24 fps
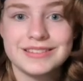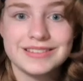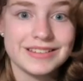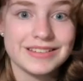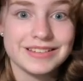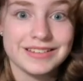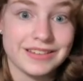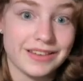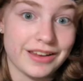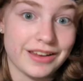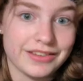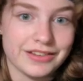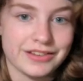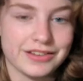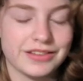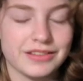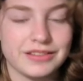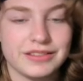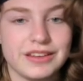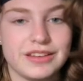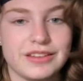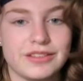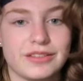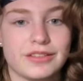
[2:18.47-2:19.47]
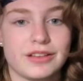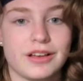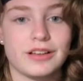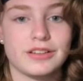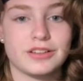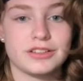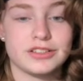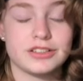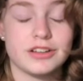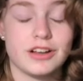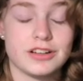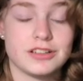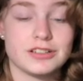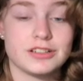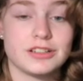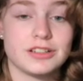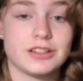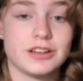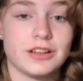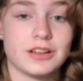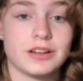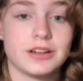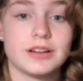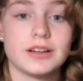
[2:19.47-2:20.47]
neither of the colors touched
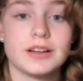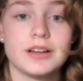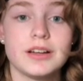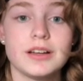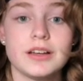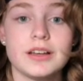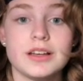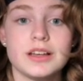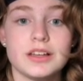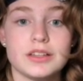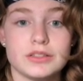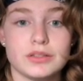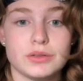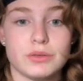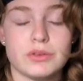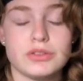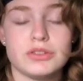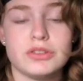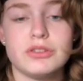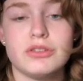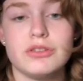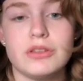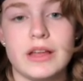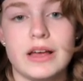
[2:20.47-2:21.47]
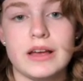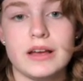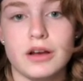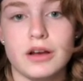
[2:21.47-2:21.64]
each other. So once you do that,